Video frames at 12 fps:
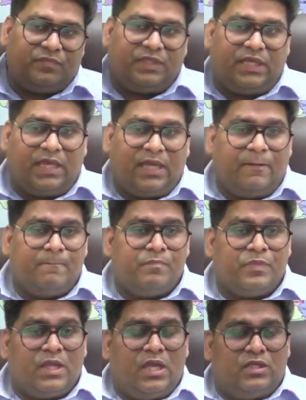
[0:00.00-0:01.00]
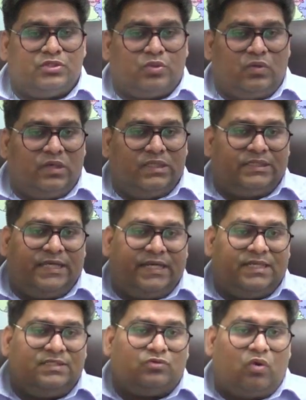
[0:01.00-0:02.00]
Okay, so
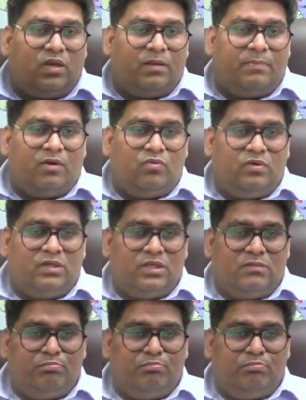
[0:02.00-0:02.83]
that is all about